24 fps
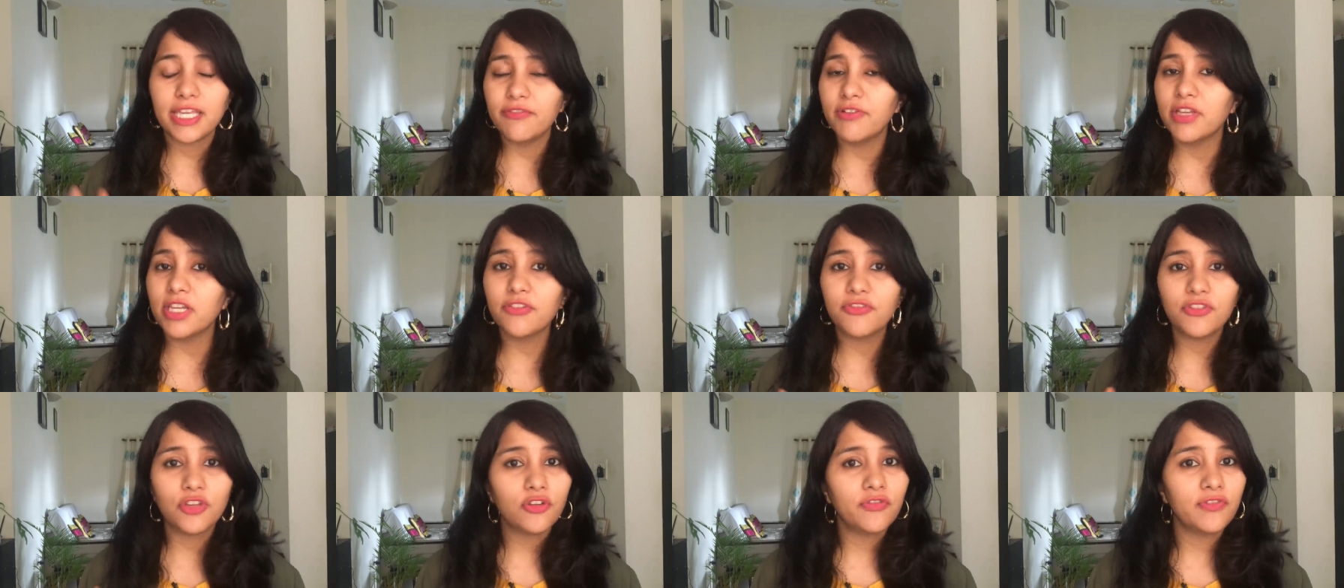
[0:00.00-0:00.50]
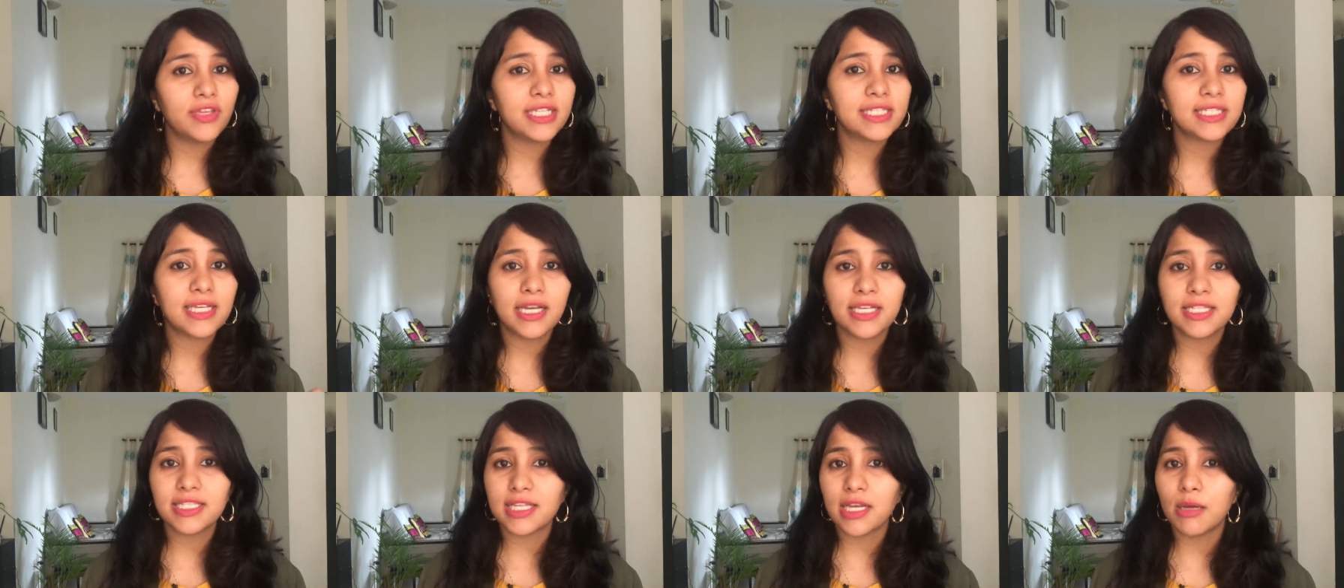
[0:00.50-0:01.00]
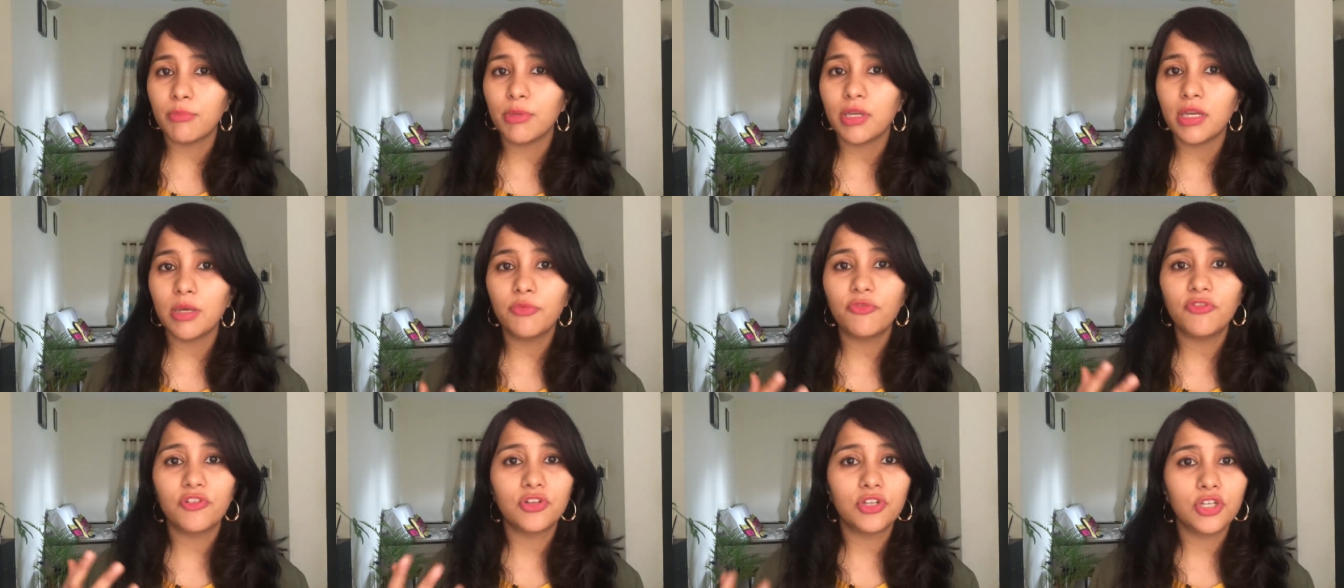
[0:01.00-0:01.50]
Even if your visa is
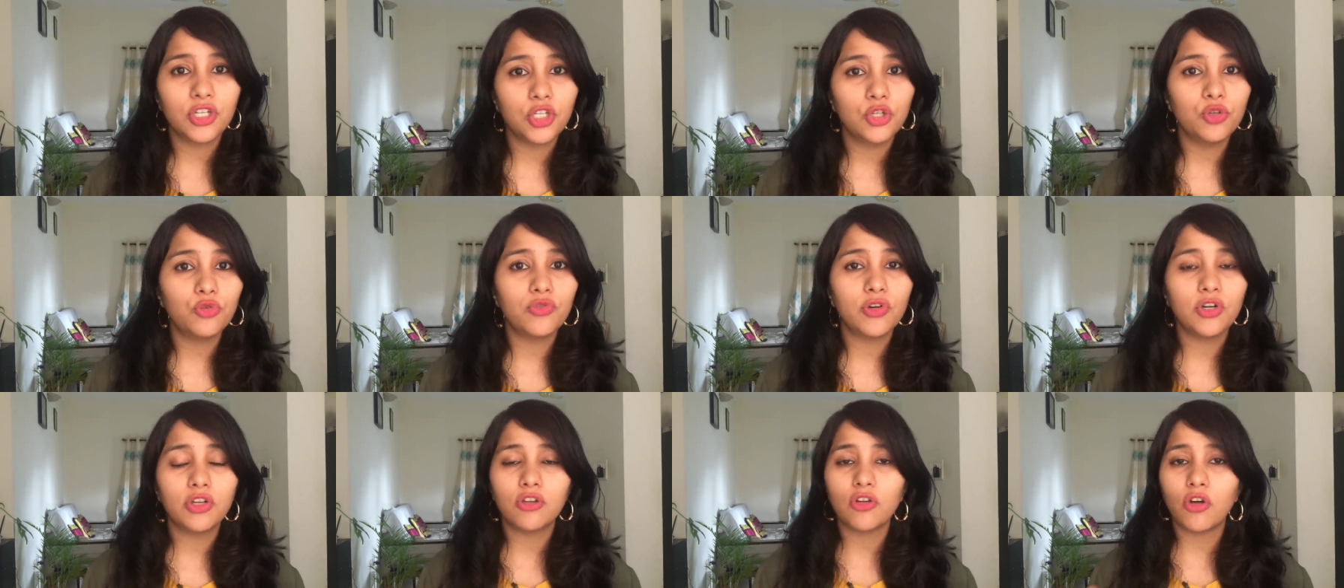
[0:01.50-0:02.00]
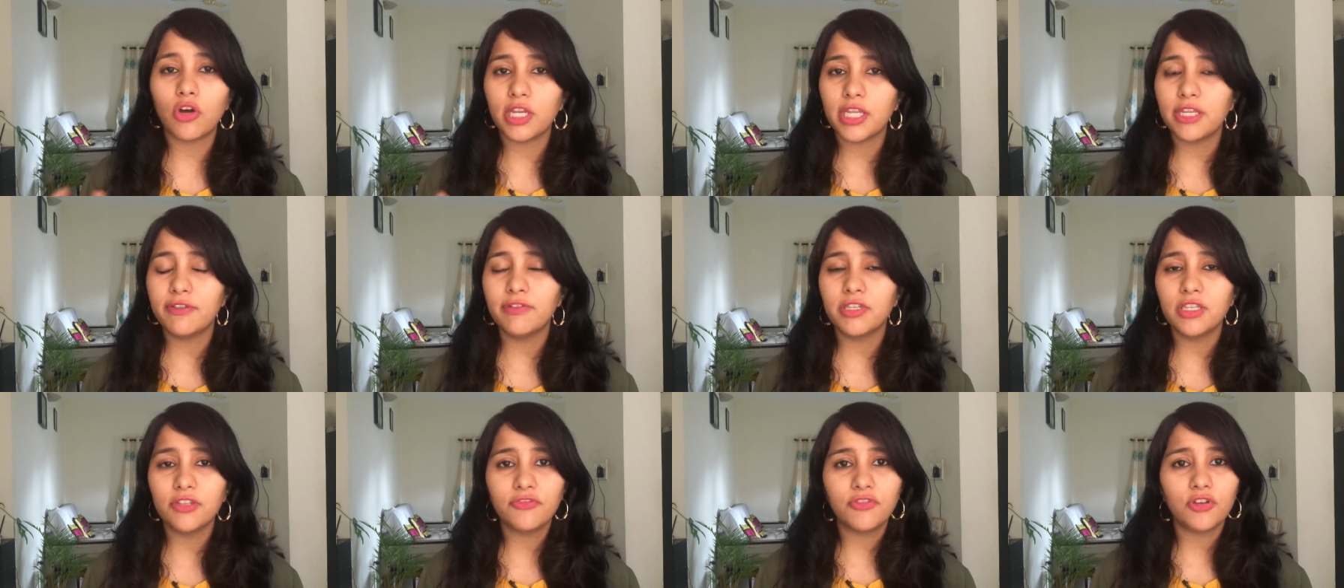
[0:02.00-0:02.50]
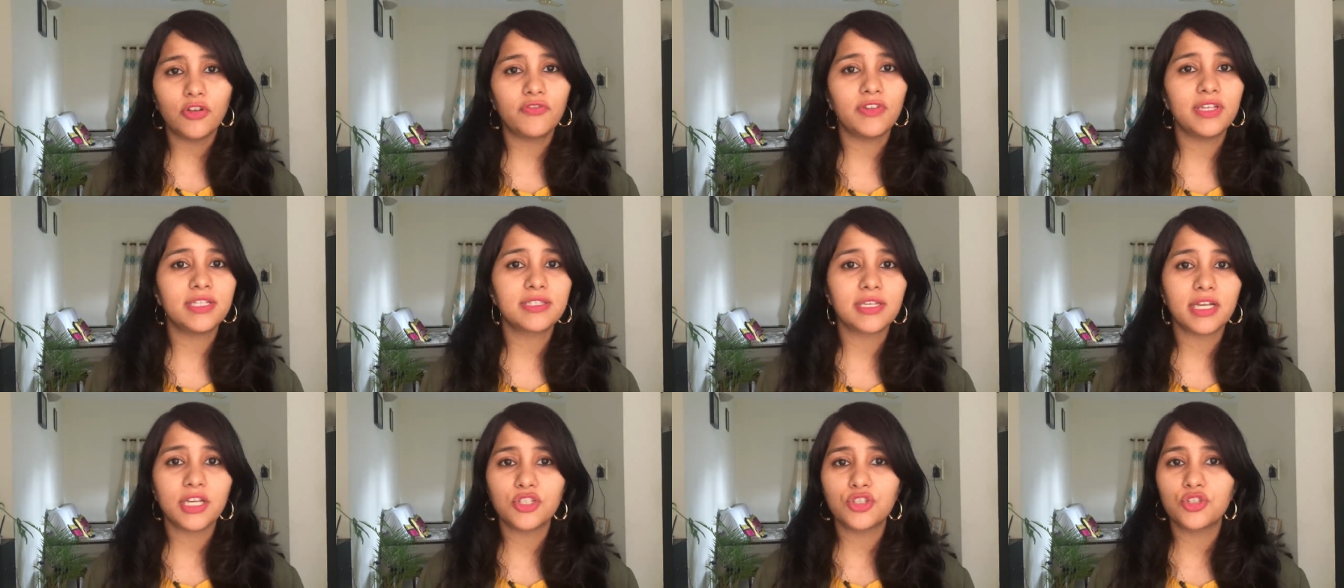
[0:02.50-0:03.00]
coming up for renewal or even if your
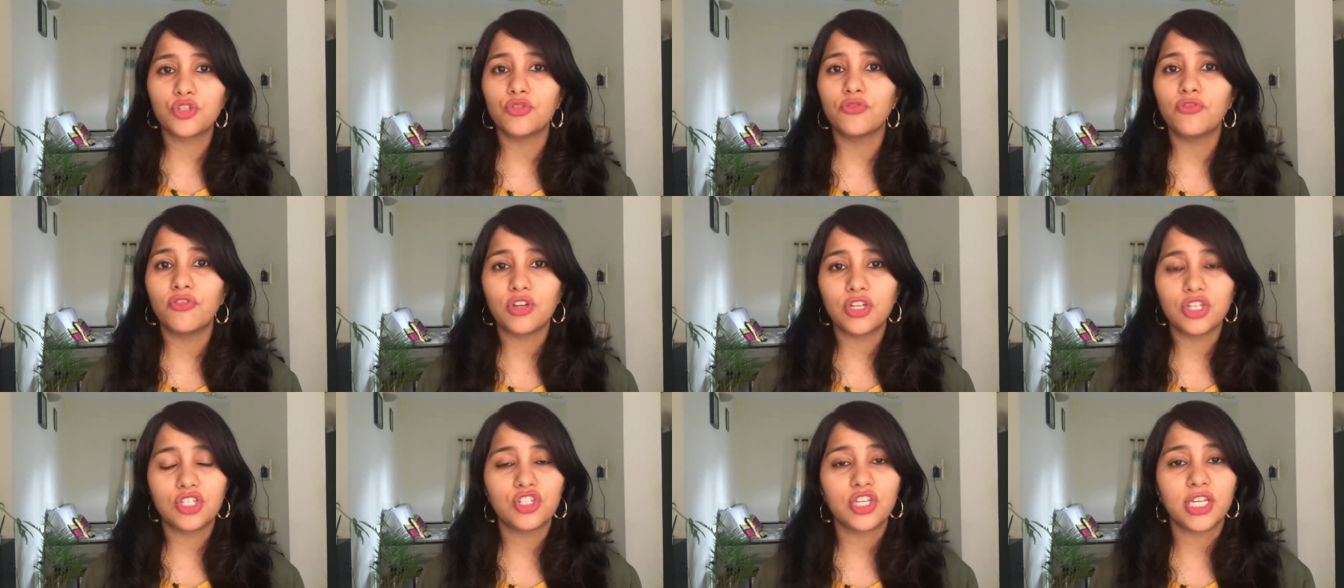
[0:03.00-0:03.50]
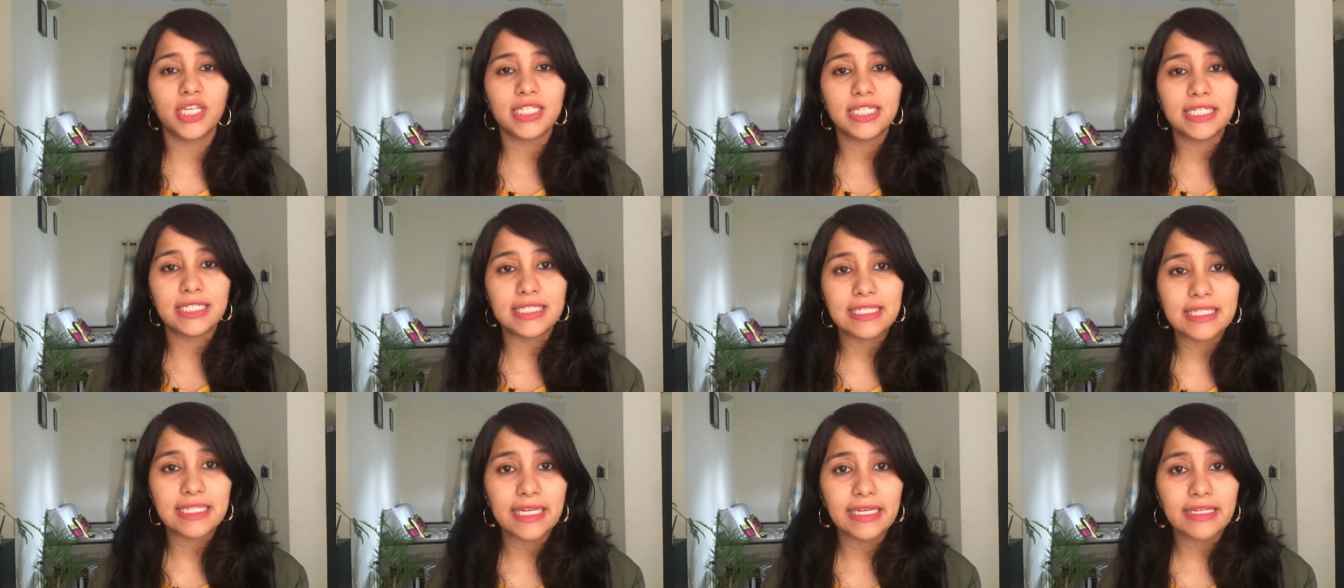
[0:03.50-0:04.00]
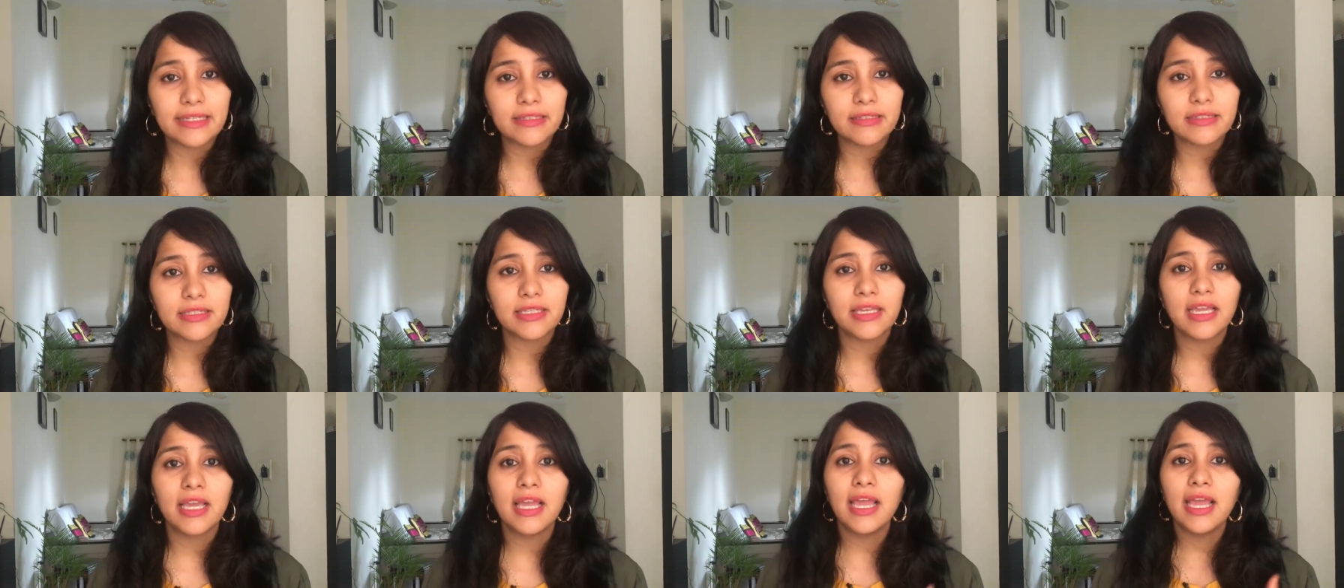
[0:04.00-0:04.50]
visa is due for a change in
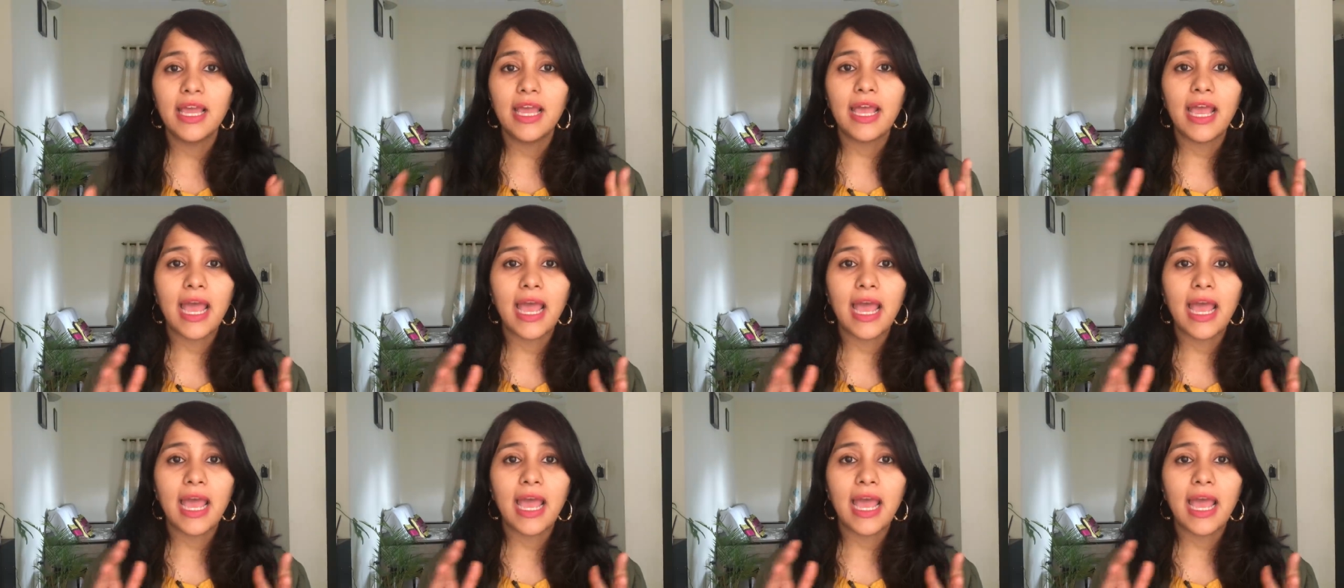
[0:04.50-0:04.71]
status,